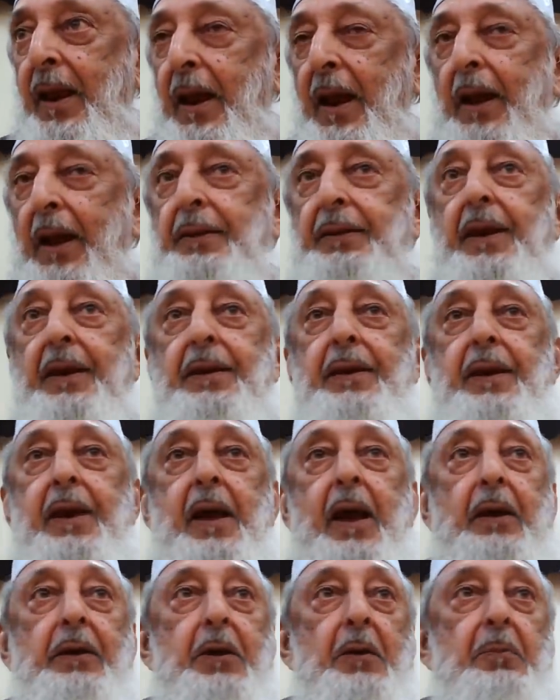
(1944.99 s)
And then they
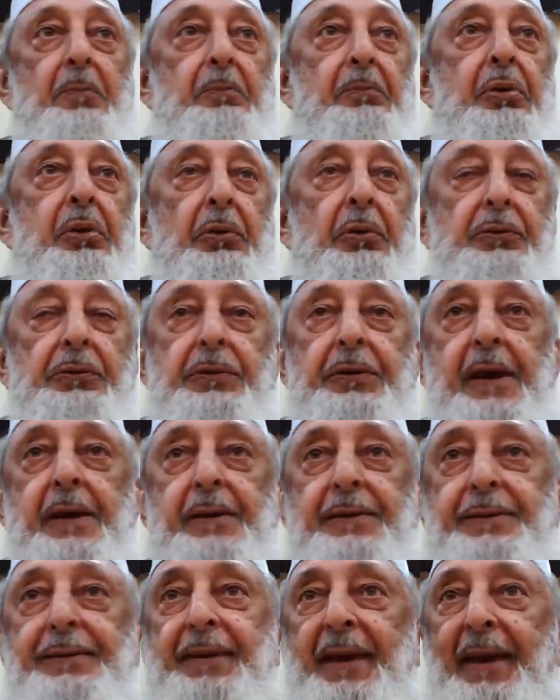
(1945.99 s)
had to put their
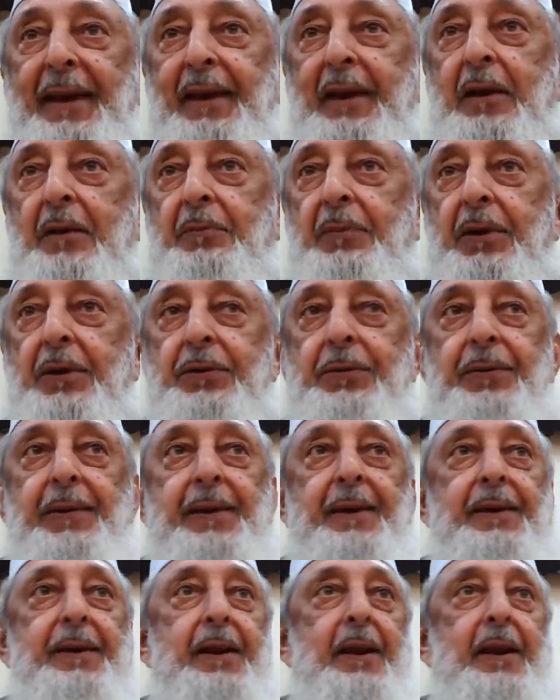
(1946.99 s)
tail between